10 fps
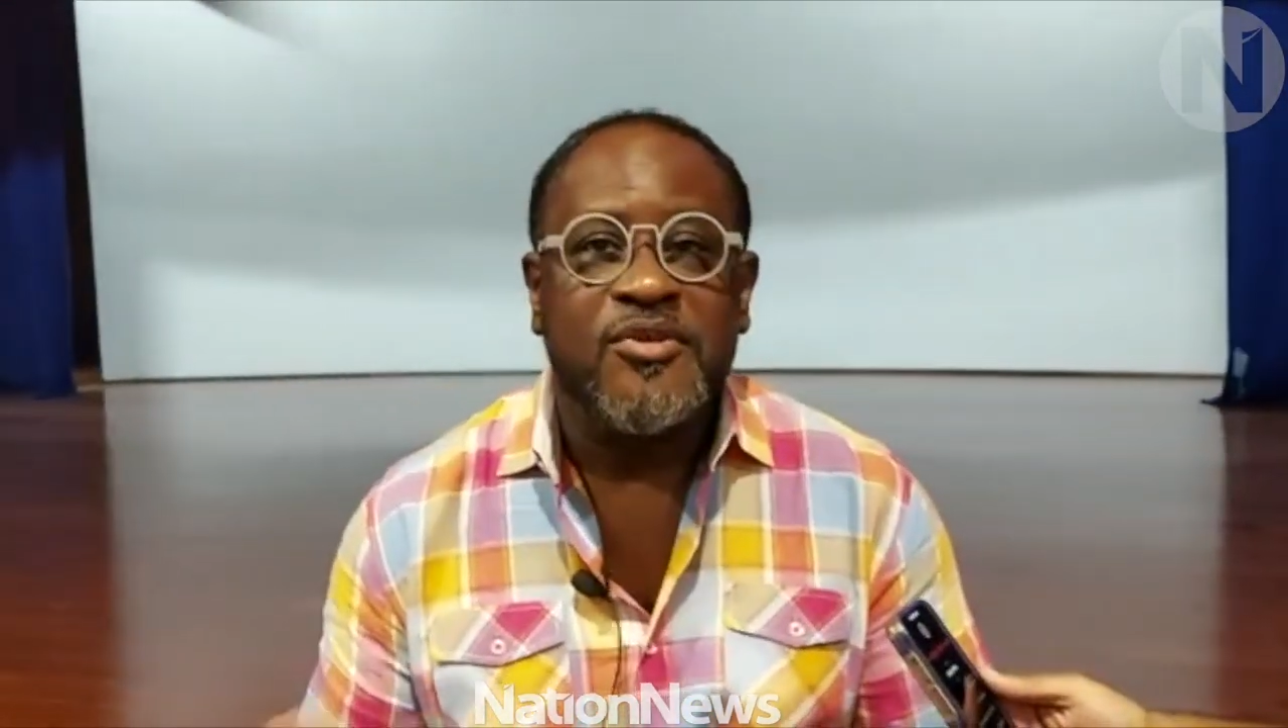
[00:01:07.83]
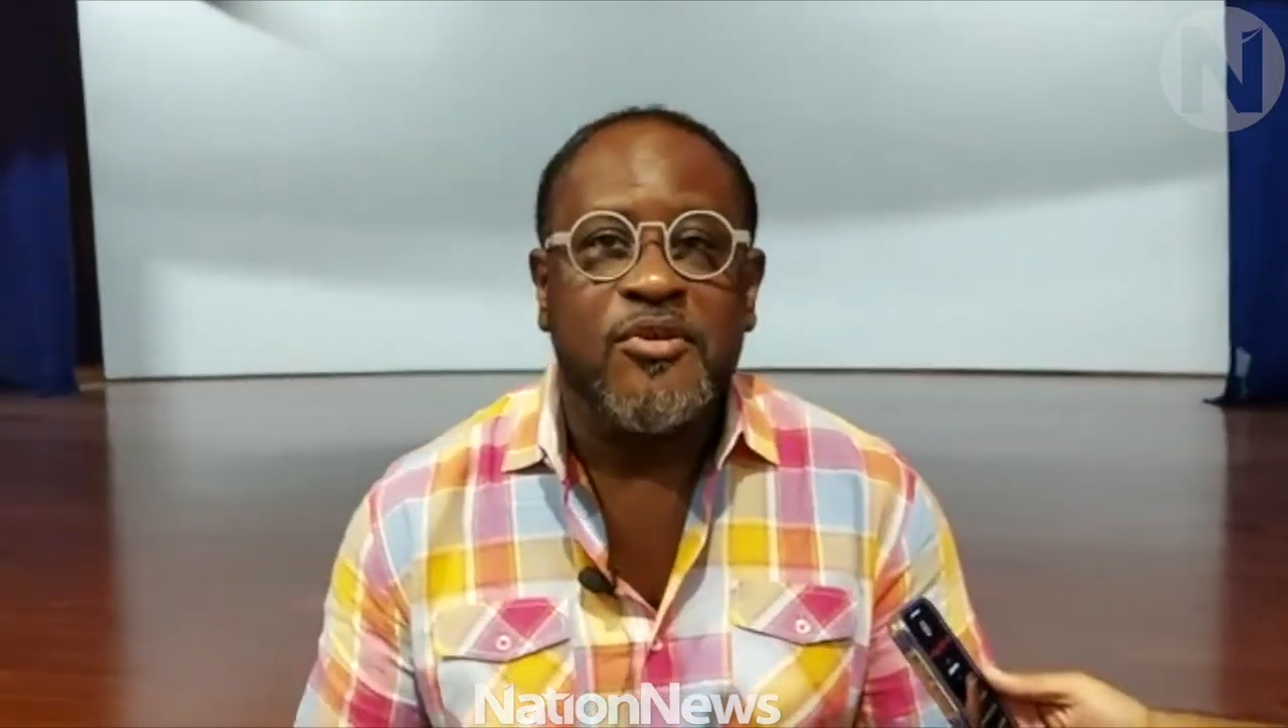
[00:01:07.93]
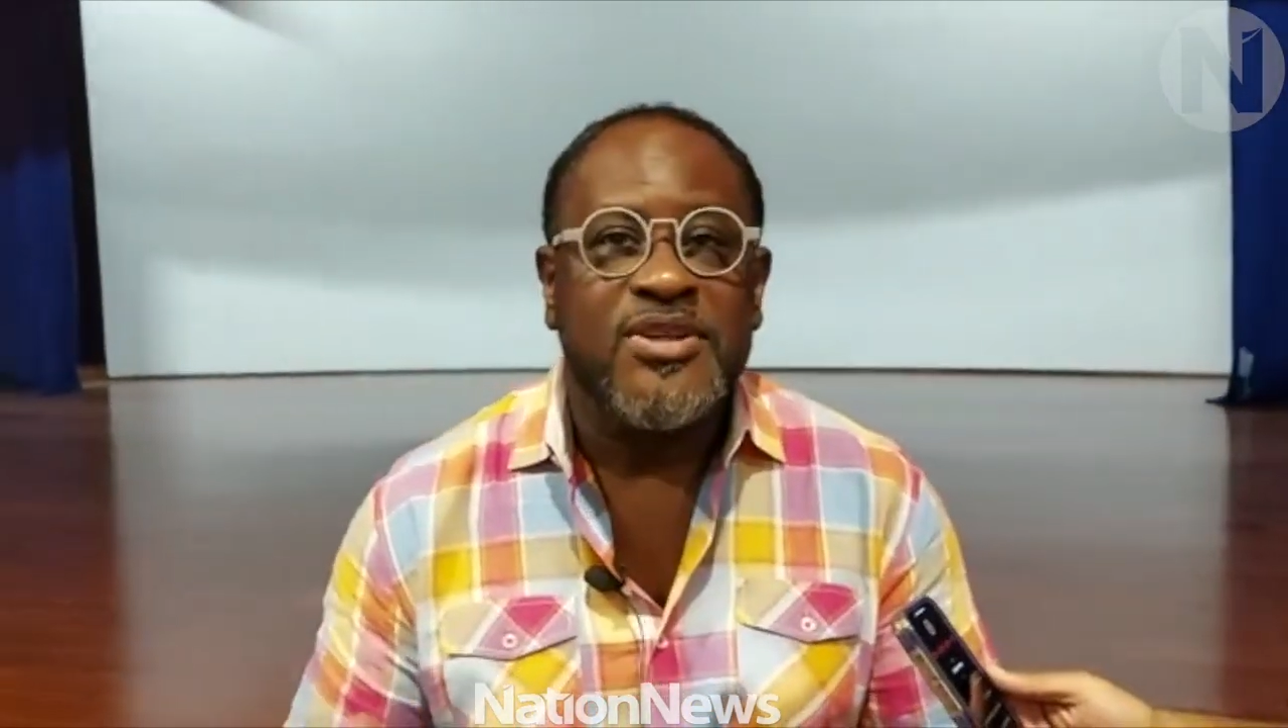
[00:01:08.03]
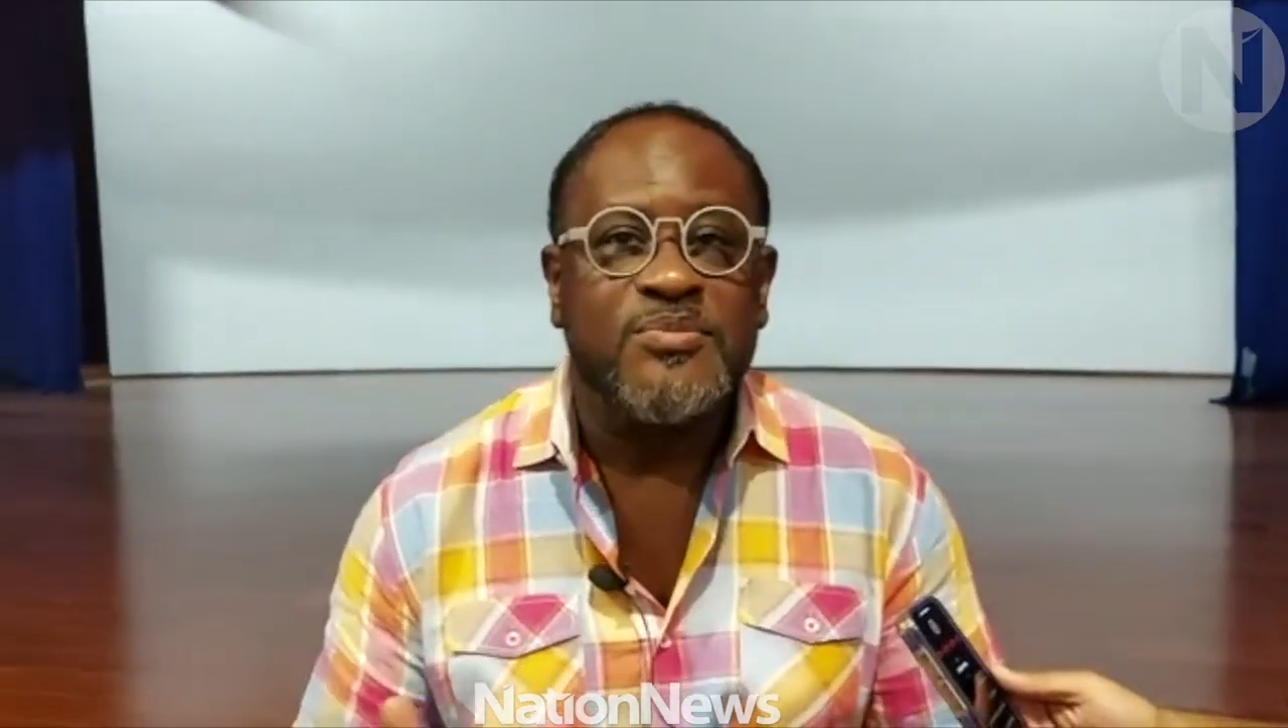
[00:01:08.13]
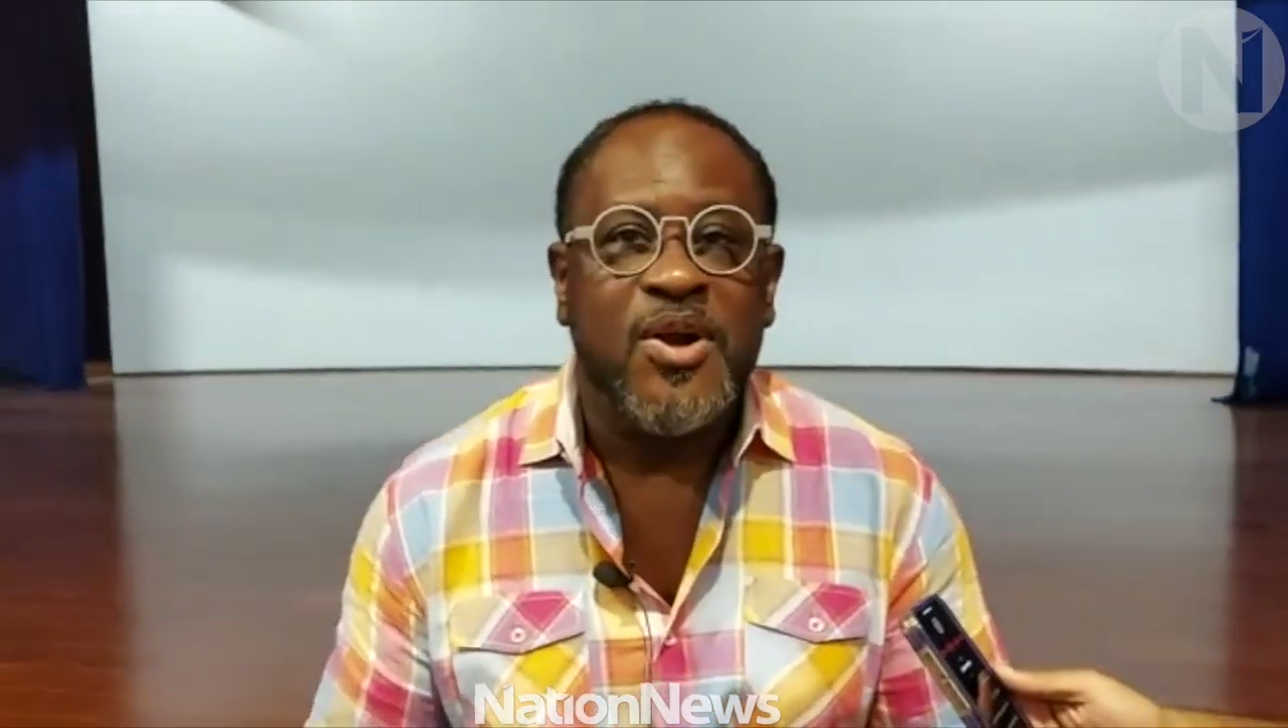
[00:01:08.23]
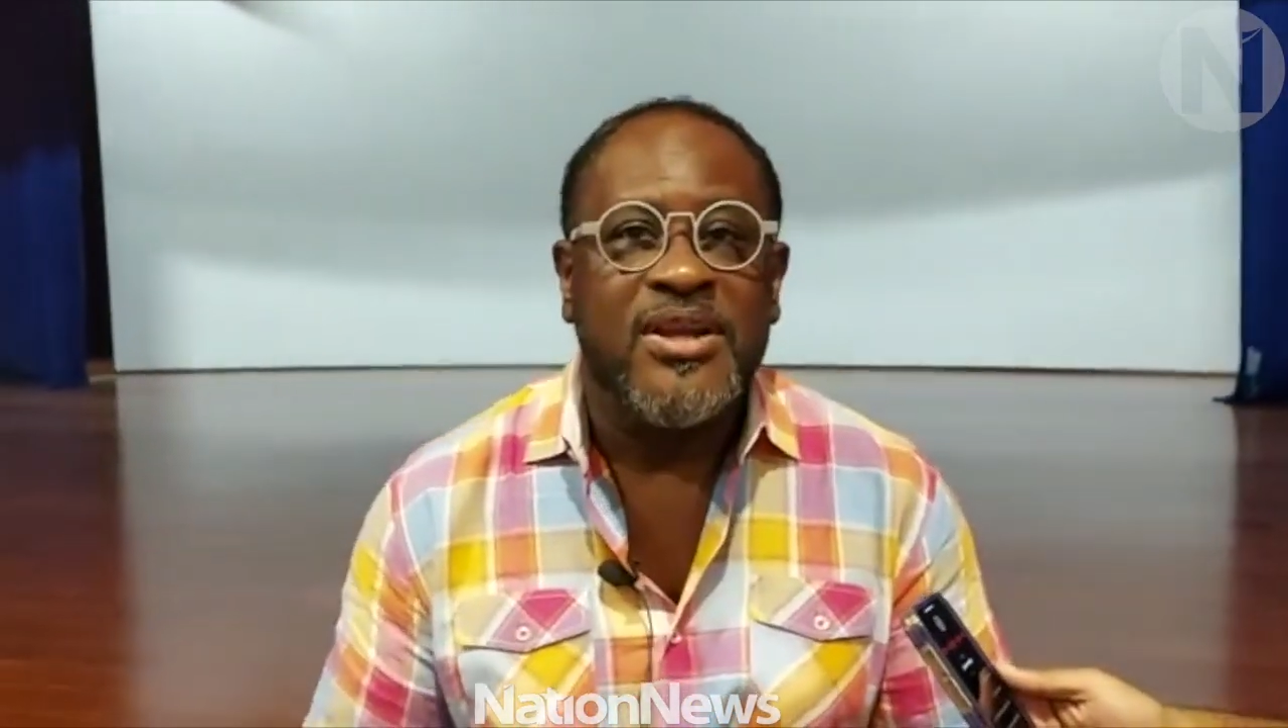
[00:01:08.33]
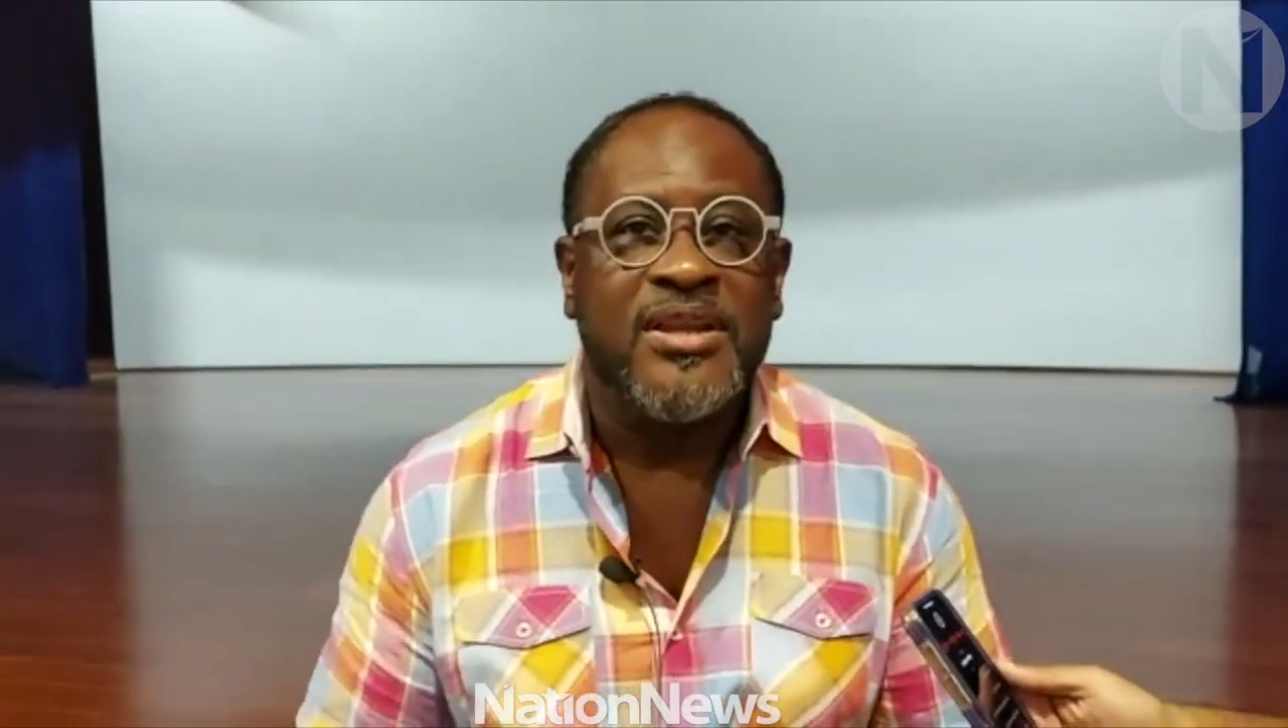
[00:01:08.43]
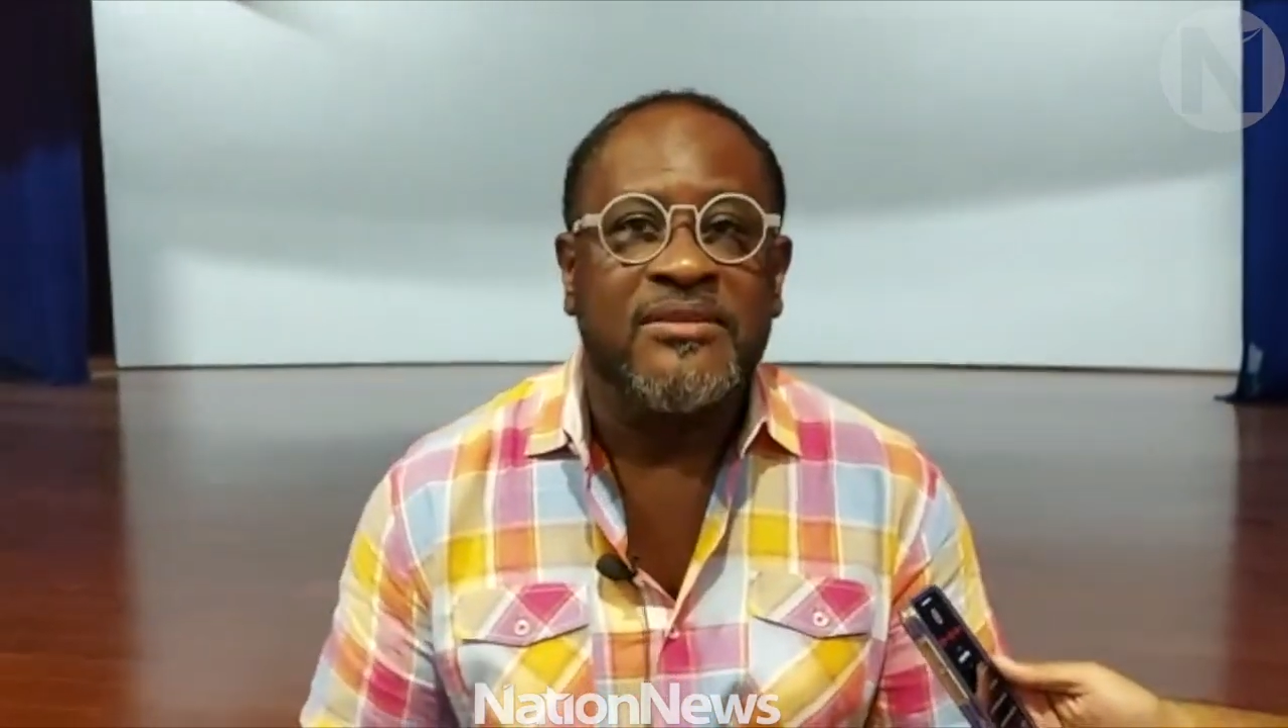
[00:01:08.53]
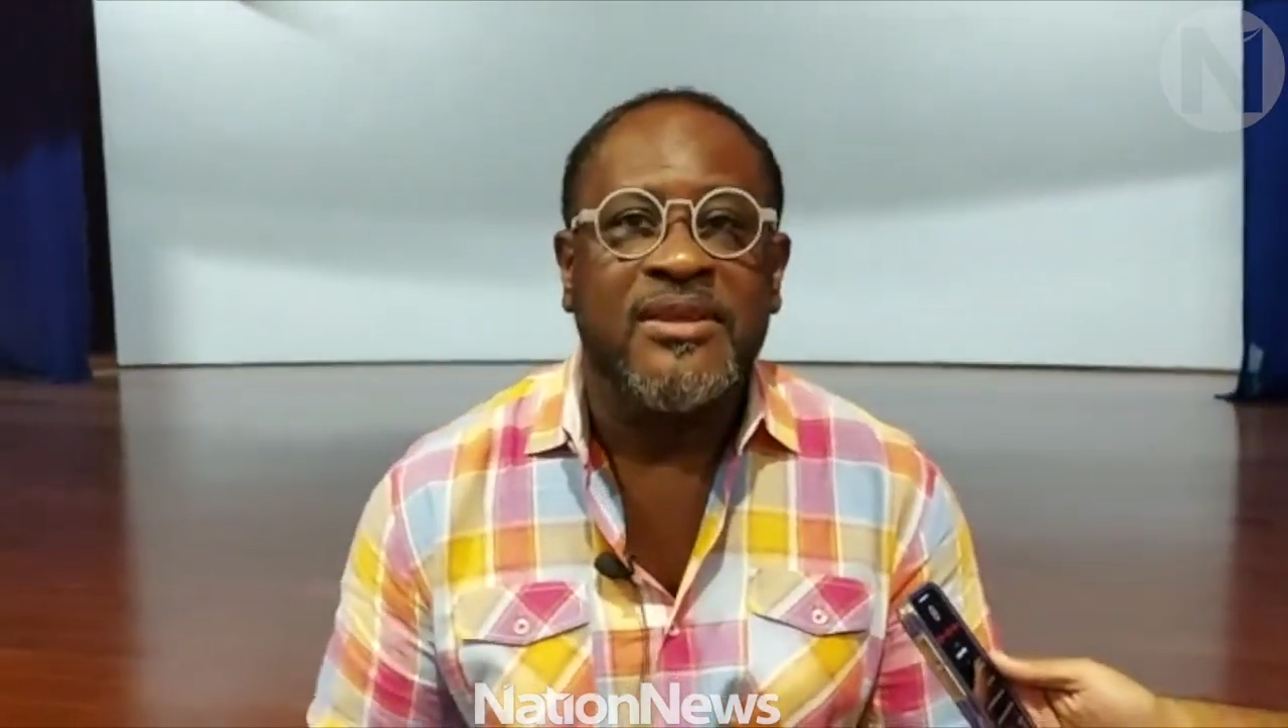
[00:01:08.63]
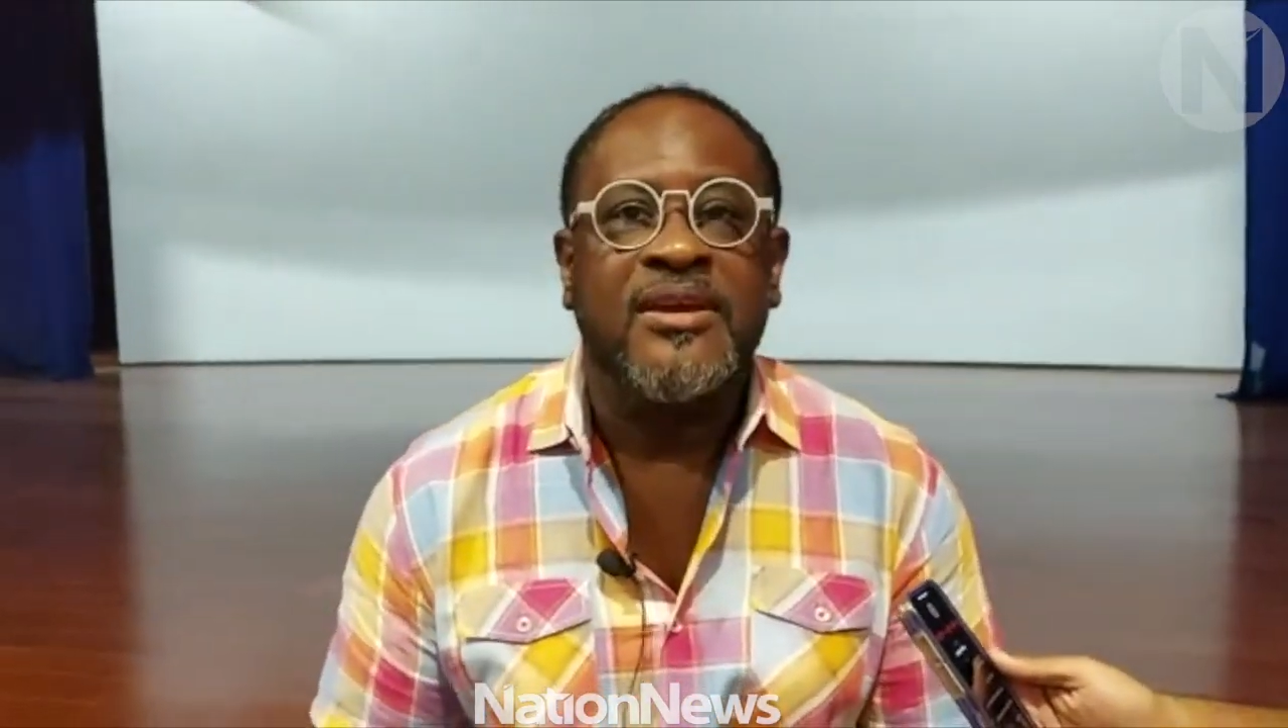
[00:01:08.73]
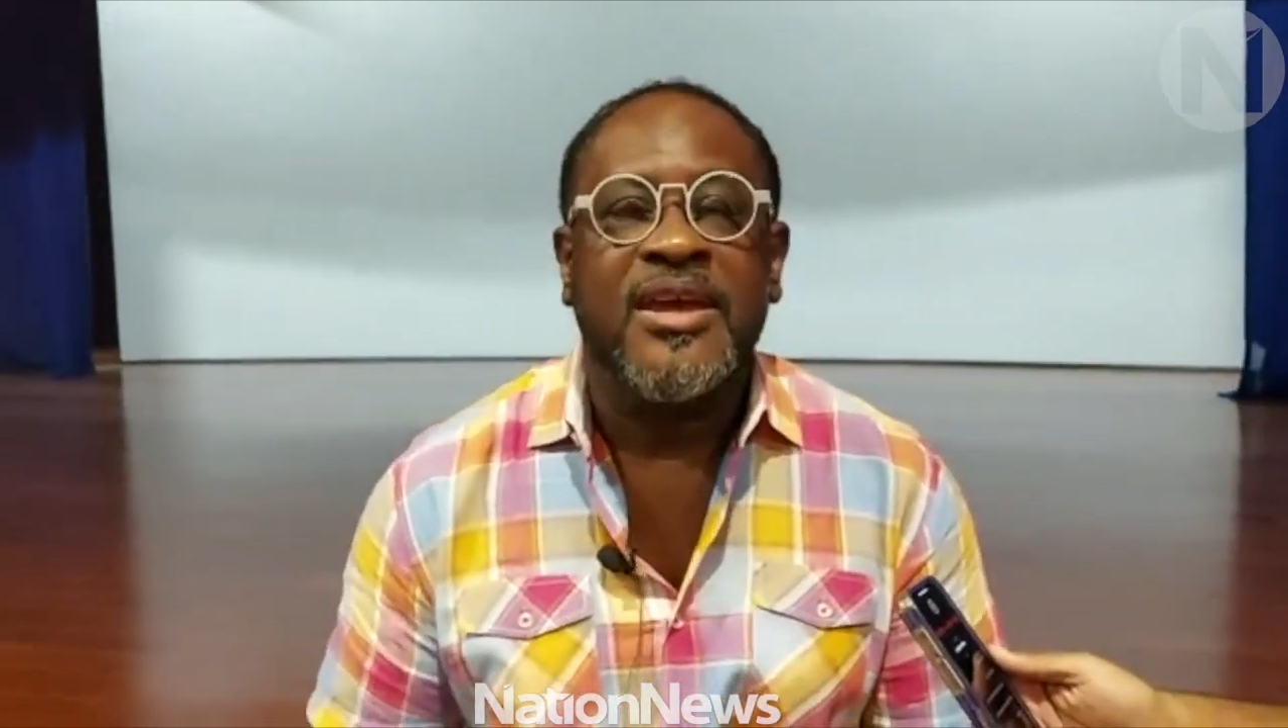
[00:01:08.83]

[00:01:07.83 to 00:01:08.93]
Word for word: cross-marketing thing.